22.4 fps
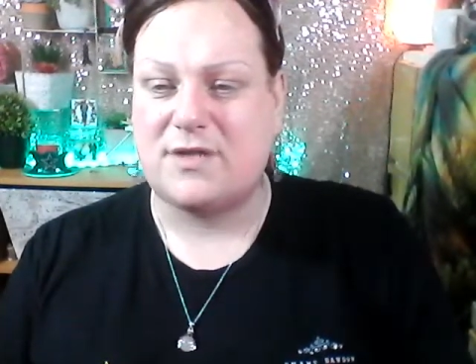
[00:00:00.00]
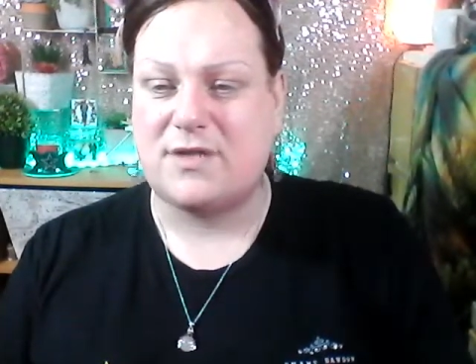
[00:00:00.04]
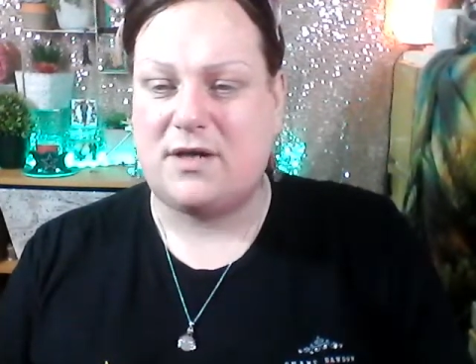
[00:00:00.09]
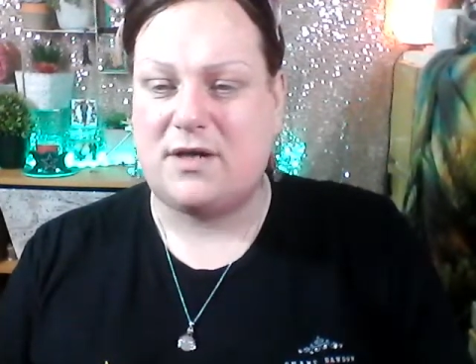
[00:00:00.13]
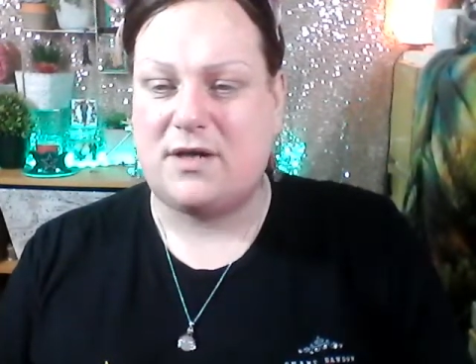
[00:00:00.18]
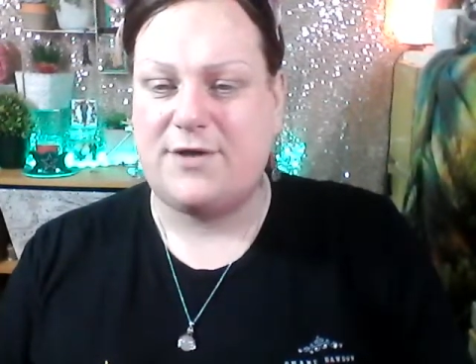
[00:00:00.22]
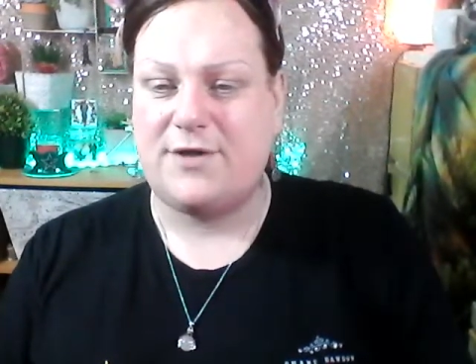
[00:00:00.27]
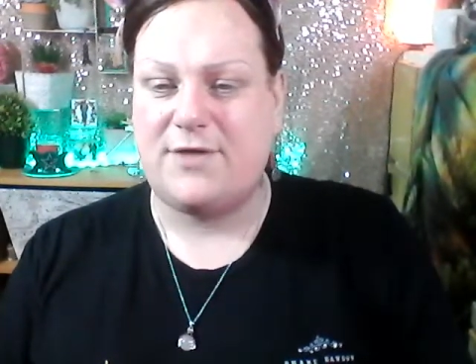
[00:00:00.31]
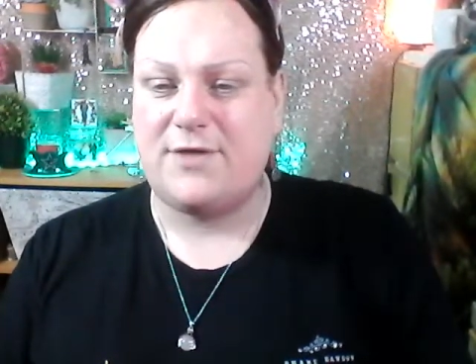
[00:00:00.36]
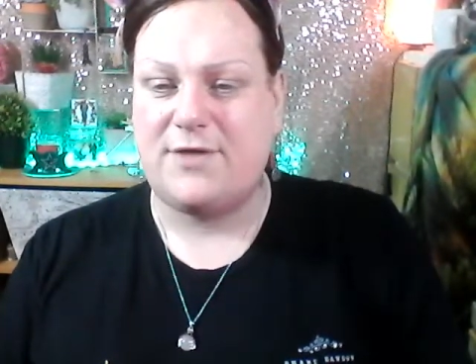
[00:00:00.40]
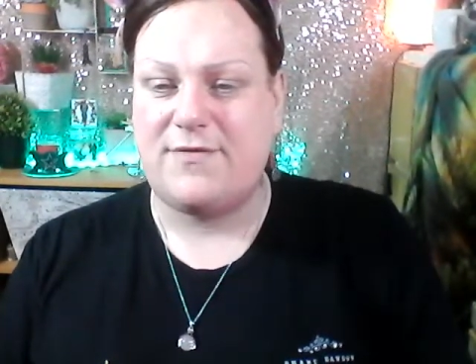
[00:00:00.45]

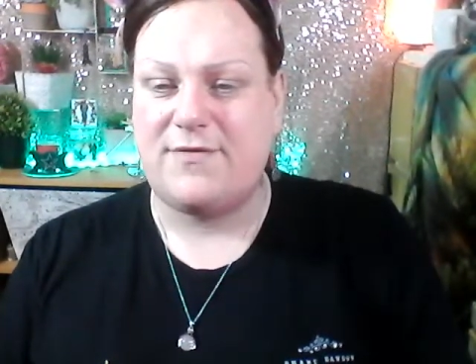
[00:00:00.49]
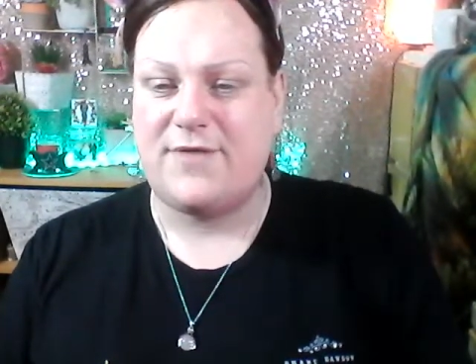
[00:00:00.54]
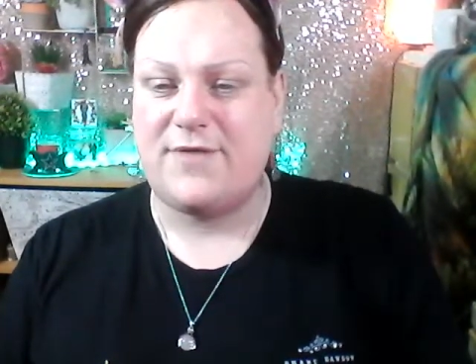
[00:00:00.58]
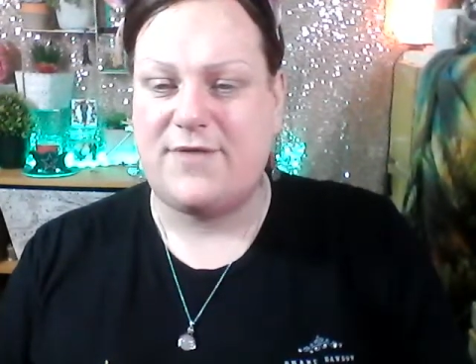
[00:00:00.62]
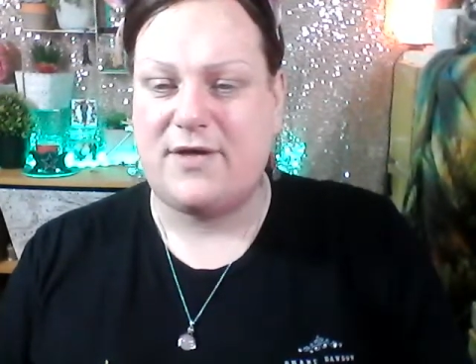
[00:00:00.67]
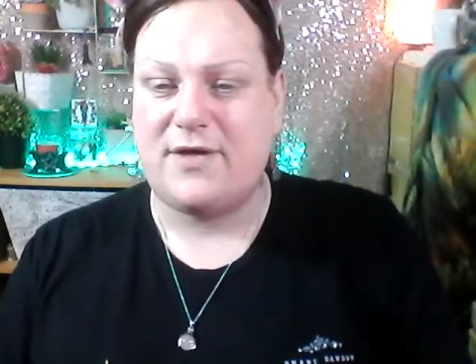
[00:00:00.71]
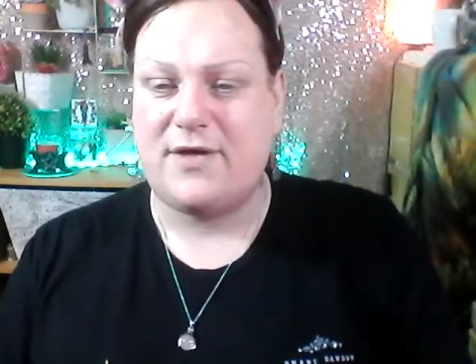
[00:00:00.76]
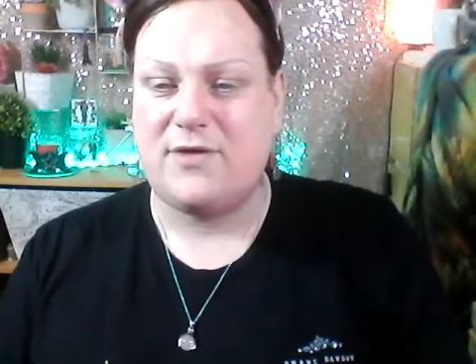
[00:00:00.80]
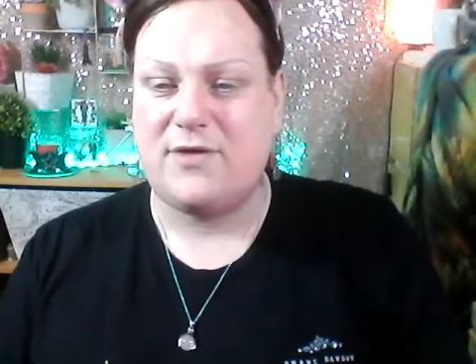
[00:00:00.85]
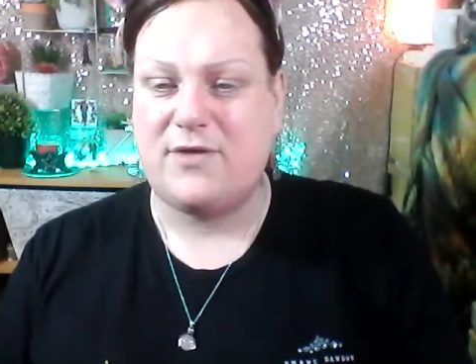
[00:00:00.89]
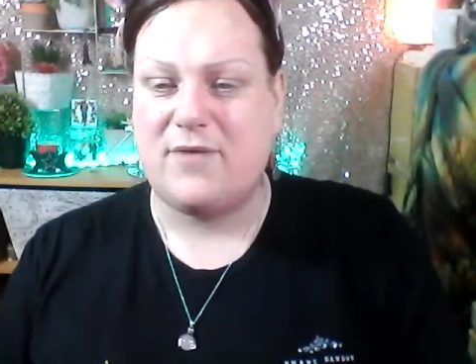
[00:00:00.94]
I don't
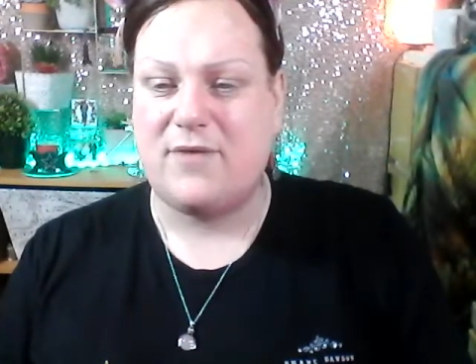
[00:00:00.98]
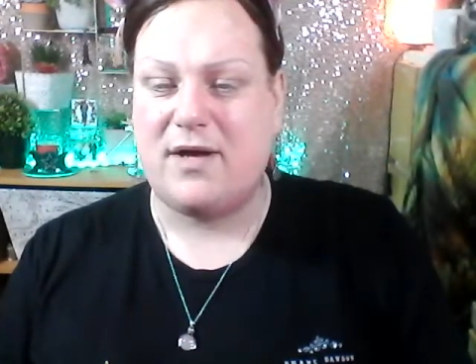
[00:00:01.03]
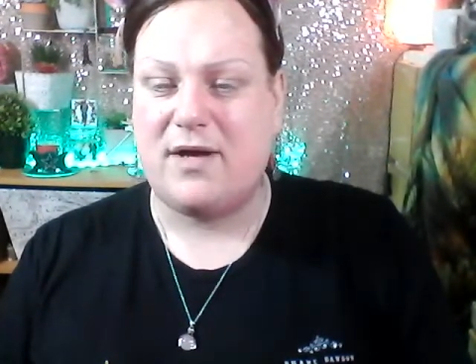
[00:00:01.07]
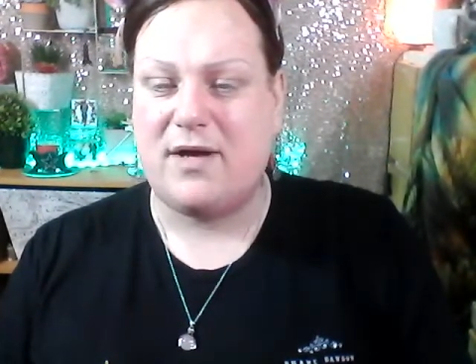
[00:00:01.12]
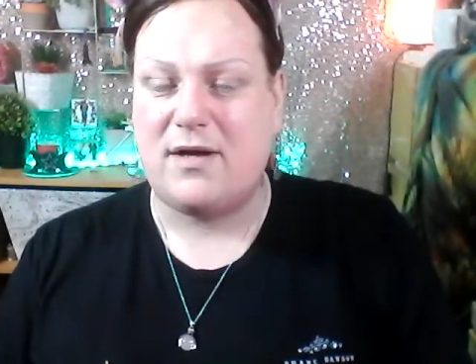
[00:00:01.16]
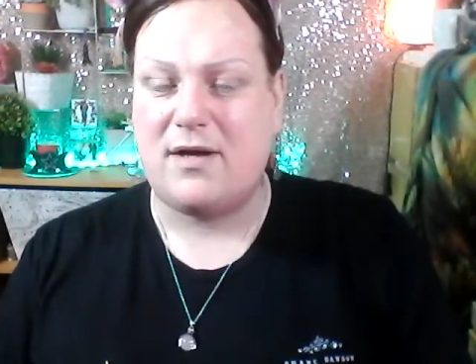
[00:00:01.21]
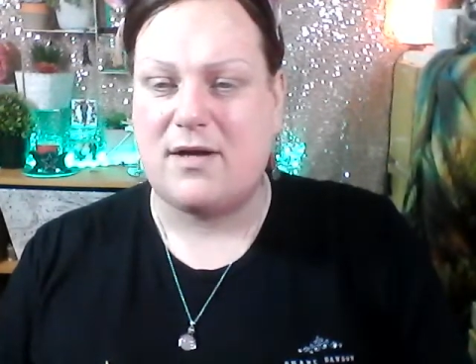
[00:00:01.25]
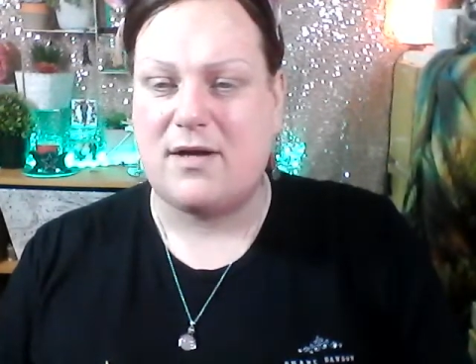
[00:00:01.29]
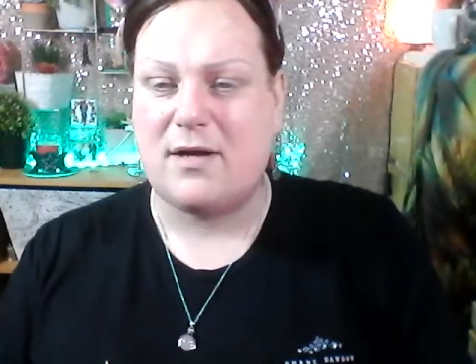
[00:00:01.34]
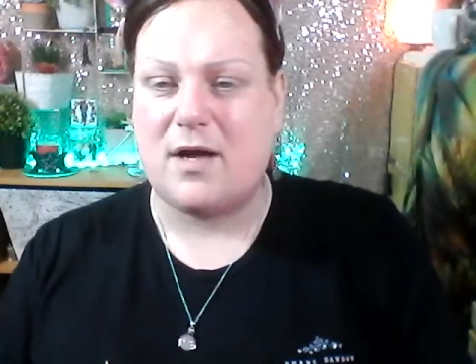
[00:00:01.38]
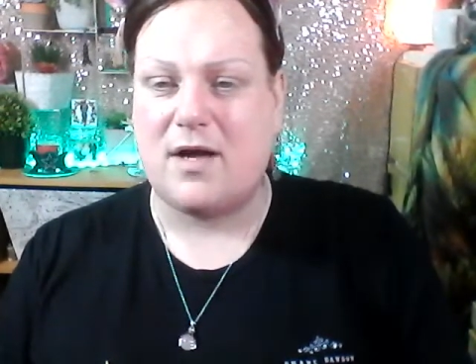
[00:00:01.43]
think you
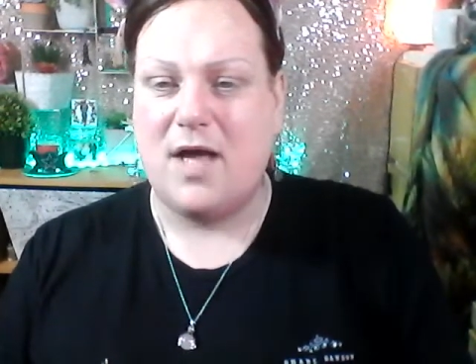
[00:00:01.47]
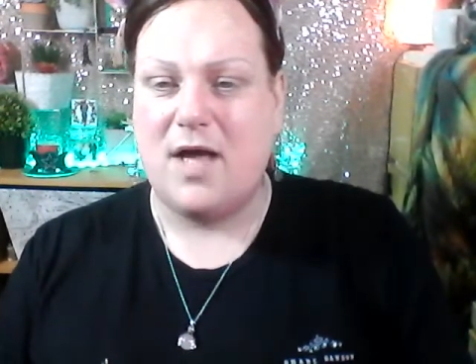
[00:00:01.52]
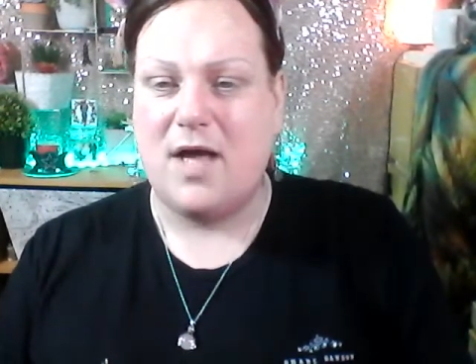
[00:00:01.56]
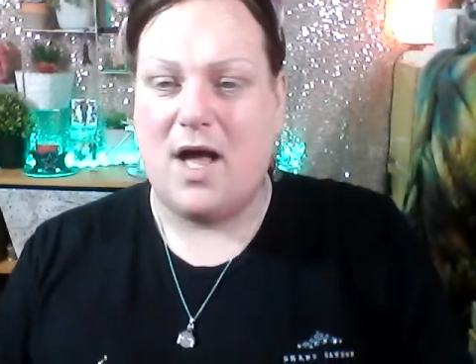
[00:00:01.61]
are.